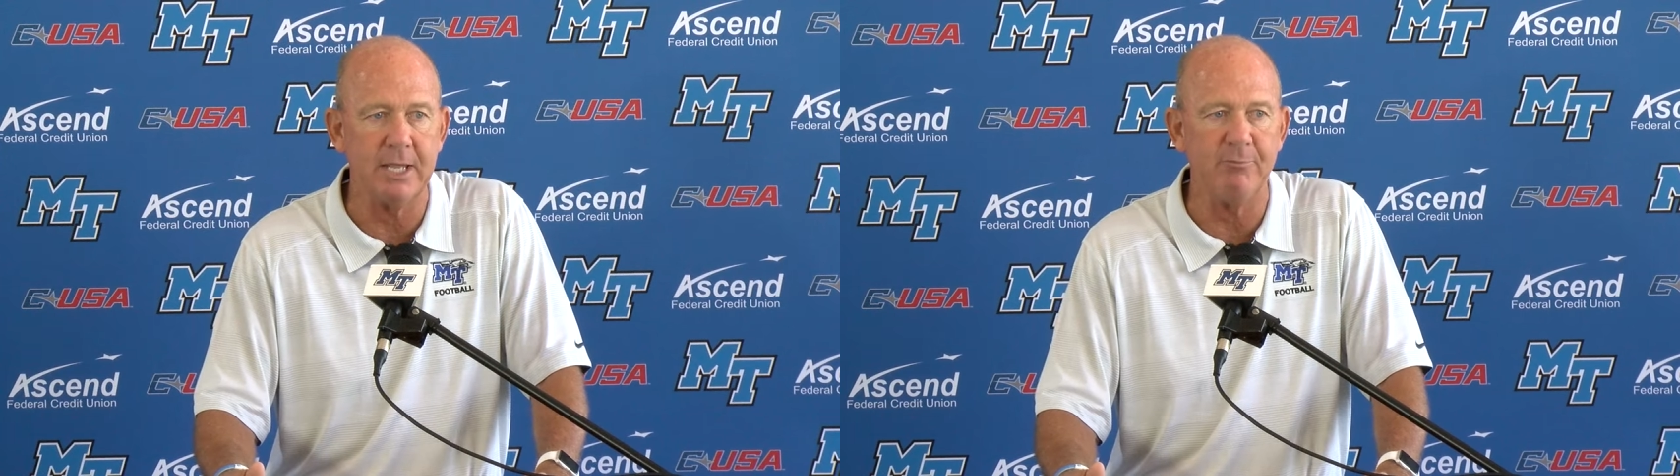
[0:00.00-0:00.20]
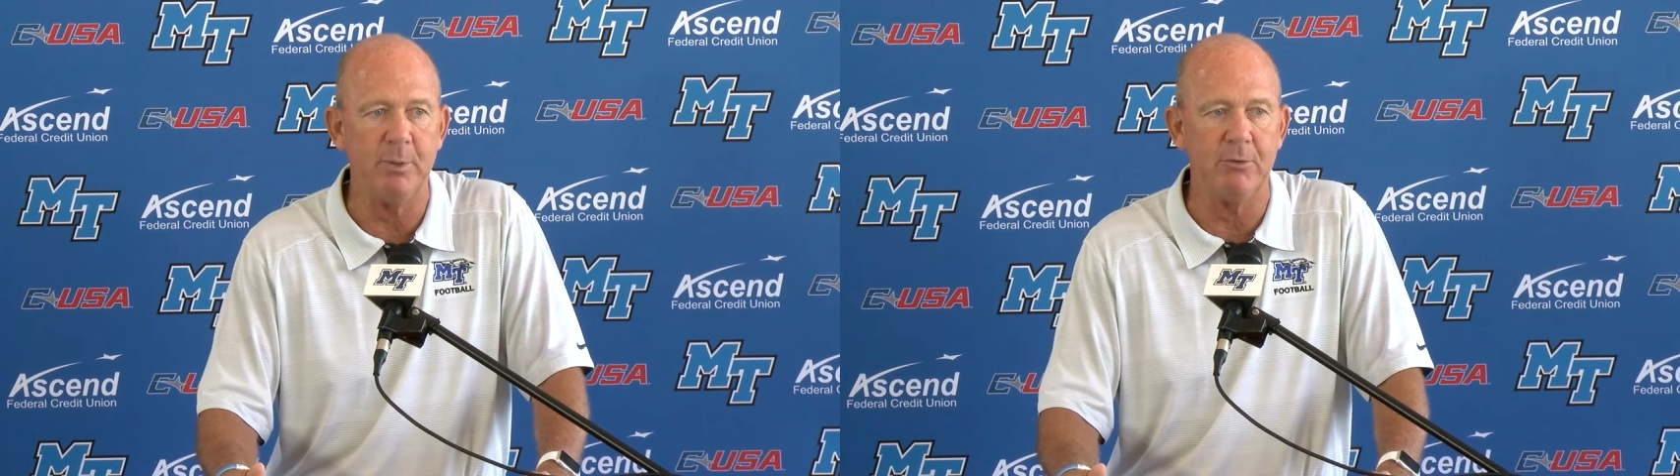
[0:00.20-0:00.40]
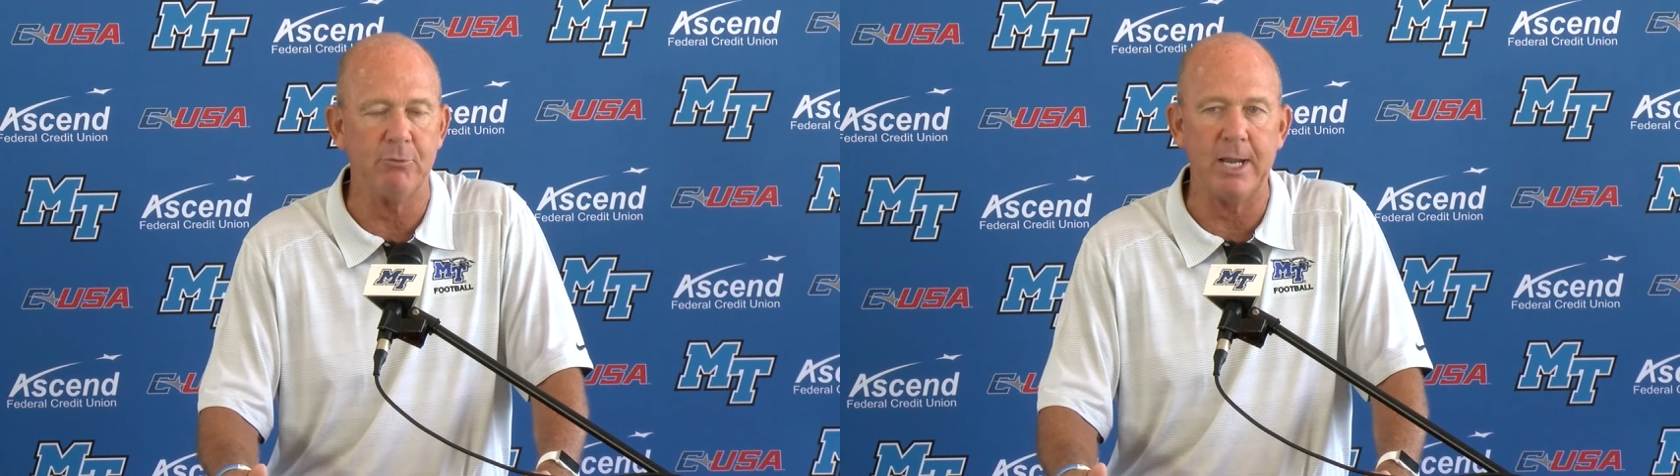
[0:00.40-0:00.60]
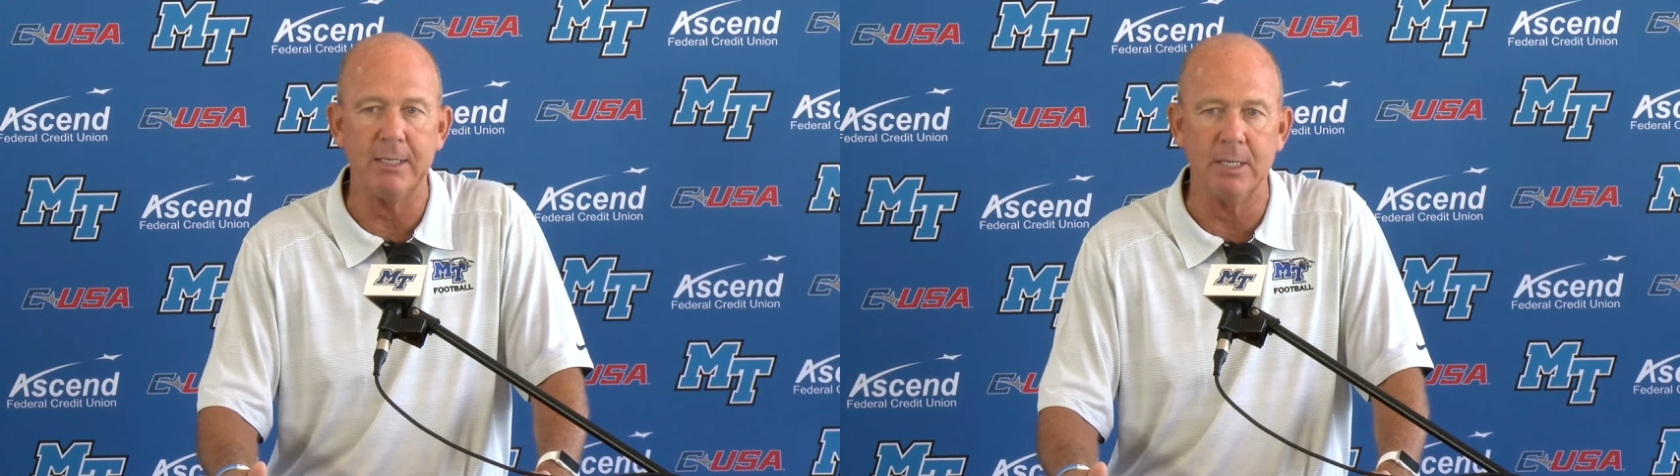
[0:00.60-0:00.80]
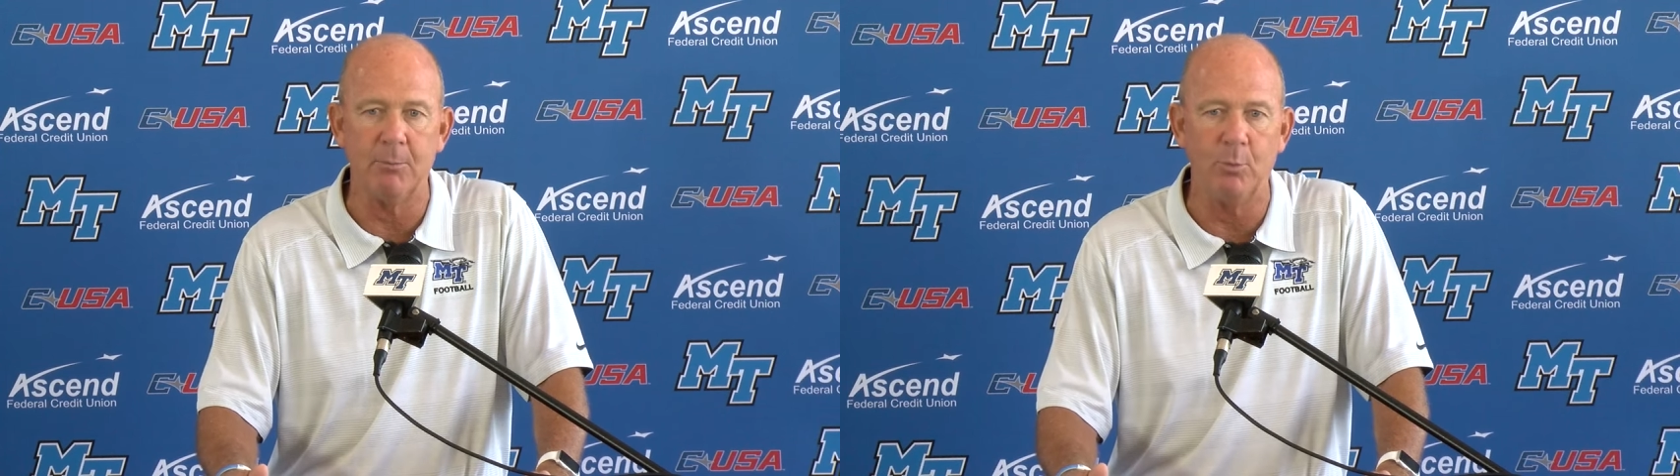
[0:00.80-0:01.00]
they've been
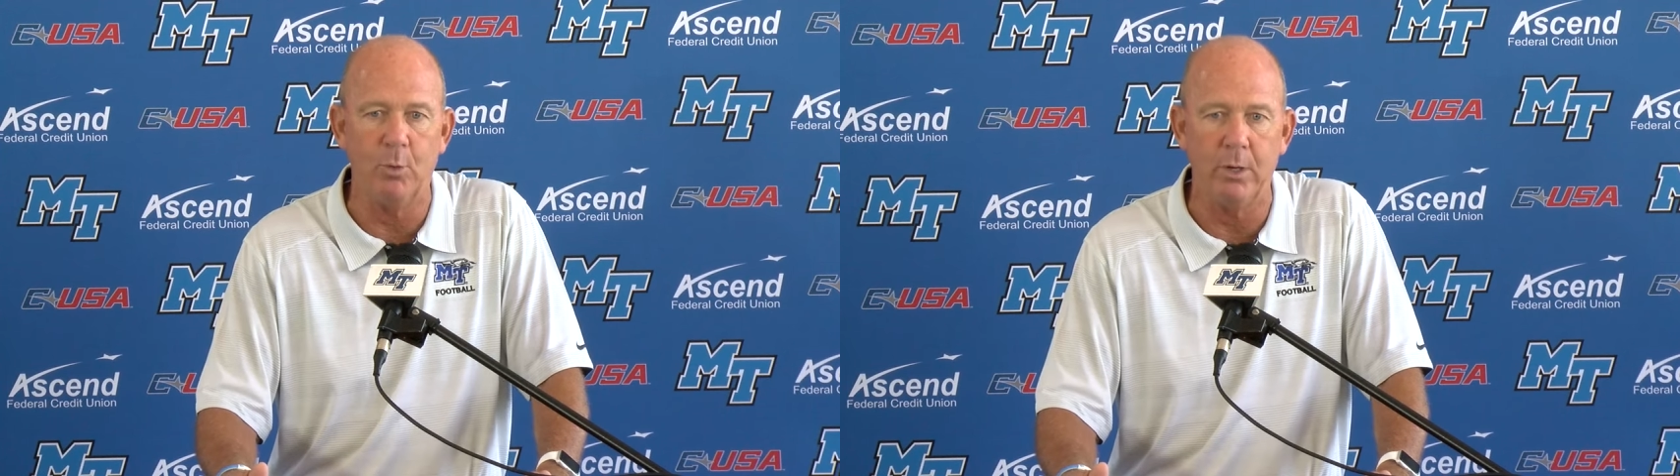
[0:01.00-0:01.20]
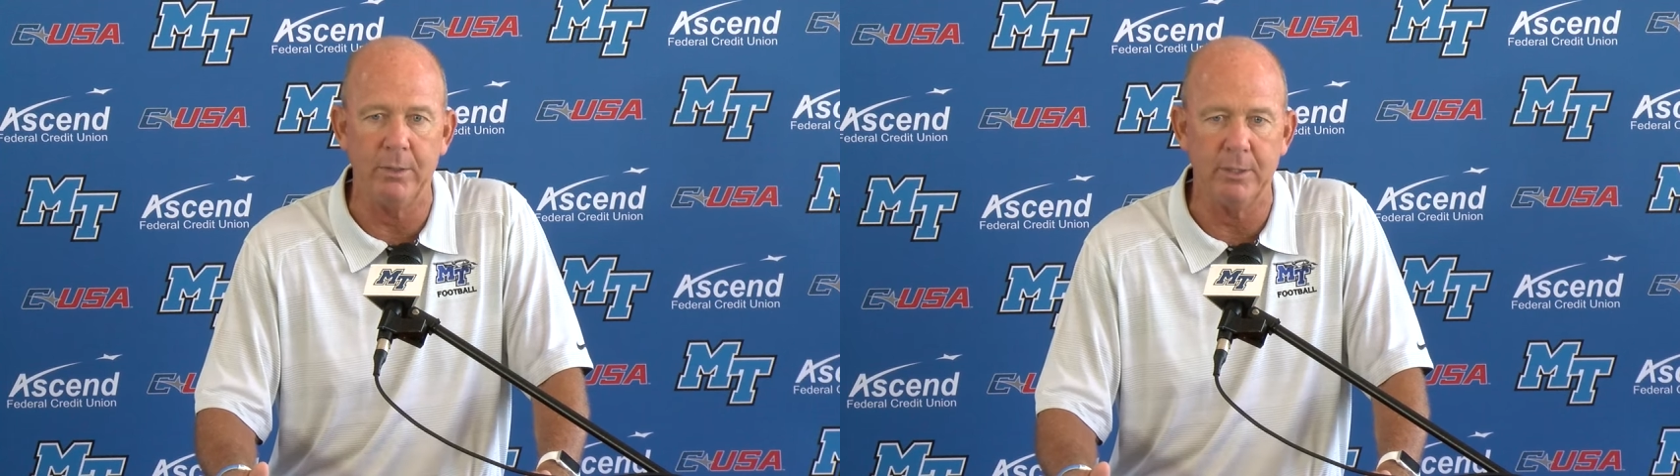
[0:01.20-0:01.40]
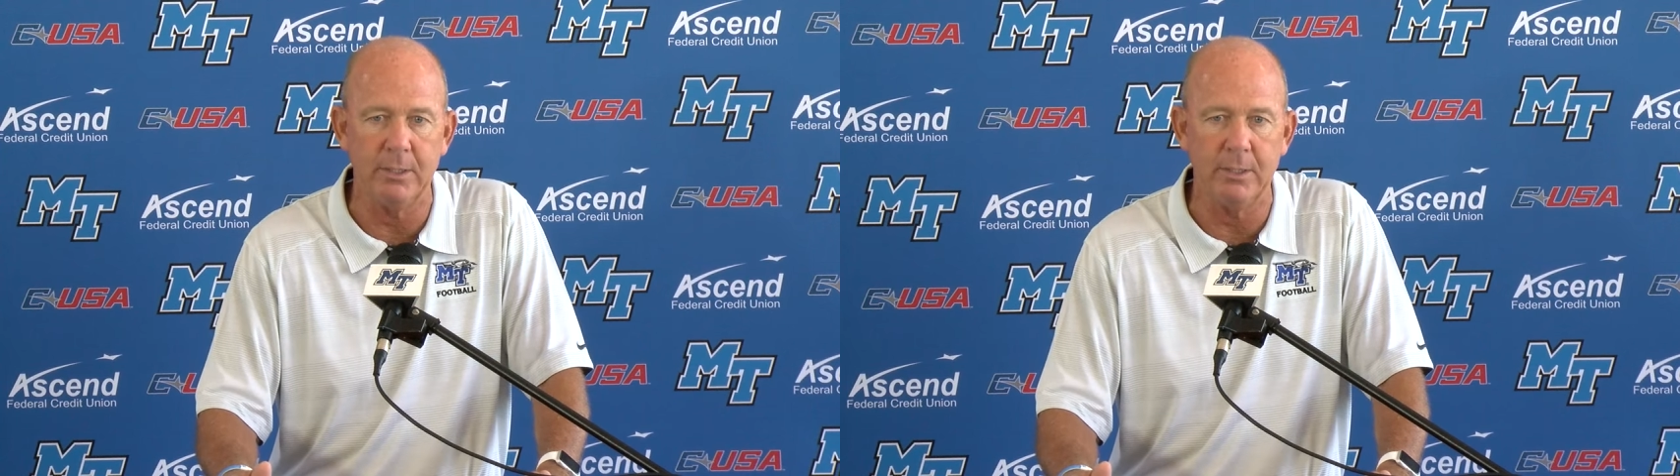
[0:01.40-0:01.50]
ranked number one,